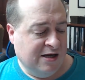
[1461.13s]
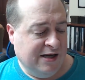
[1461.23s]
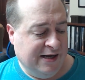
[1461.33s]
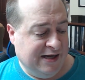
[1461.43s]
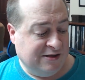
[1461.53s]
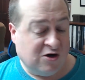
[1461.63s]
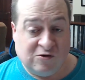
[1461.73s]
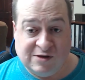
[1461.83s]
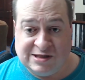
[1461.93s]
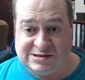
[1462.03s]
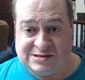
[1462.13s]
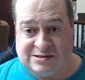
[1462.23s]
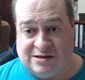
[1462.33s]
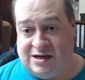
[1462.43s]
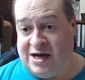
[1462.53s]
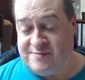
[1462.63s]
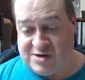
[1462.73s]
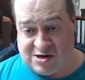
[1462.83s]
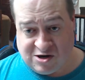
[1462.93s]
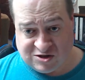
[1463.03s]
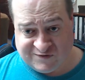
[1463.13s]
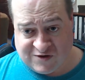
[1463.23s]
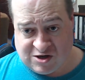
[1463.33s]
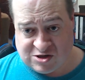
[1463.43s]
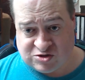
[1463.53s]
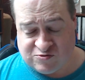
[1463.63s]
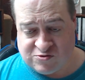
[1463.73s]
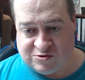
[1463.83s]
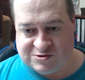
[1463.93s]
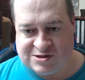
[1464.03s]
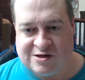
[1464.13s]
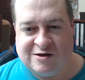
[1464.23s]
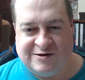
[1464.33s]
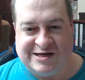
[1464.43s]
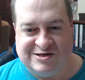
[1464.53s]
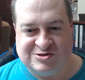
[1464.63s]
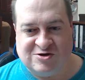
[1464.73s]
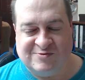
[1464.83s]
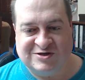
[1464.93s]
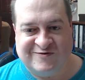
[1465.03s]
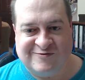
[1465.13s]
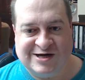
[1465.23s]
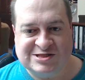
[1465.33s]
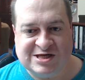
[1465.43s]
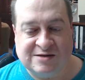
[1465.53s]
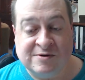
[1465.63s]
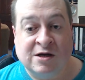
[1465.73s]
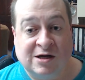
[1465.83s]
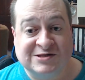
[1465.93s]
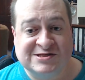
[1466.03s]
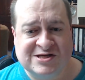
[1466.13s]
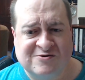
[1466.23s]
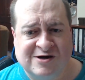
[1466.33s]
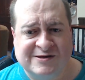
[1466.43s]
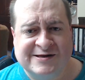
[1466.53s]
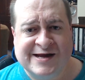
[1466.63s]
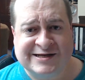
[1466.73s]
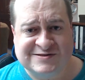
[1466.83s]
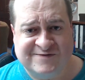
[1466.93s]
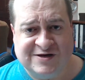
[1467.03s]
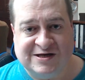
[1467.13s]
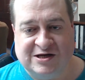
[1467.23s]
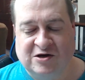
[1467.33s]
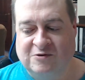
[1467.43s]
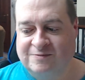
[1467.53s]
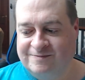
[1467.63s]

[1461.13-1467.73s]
And always, I'm Ben Harsh for Harsh Rules. Thank you so much for watching. I'll see you on the next video.